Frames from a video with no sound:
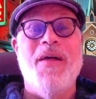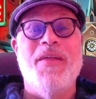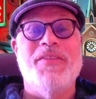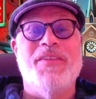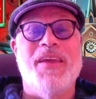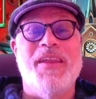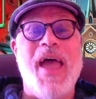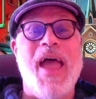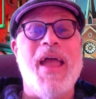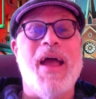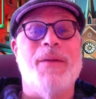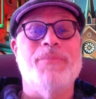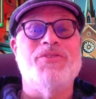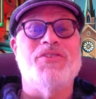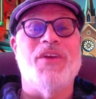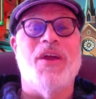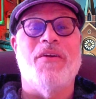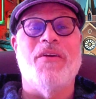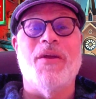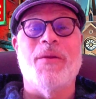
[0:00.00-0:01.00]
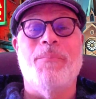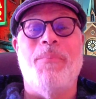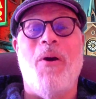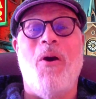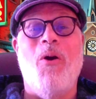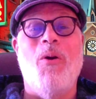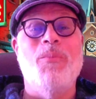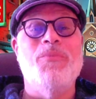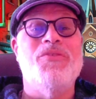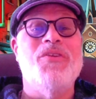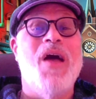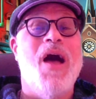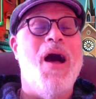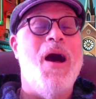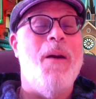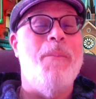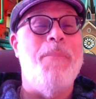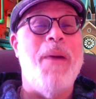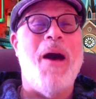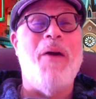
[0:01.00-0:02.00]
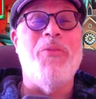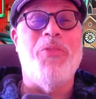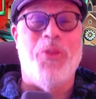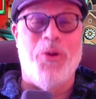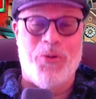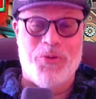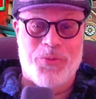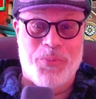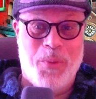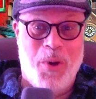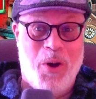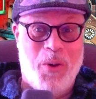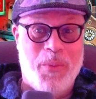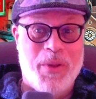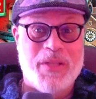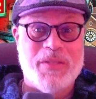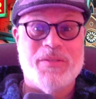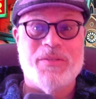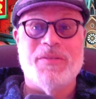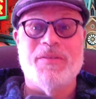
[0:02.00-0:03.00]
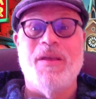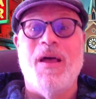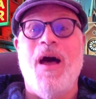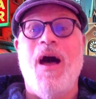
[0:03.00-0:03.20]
Today I'm sharing poems about those moments,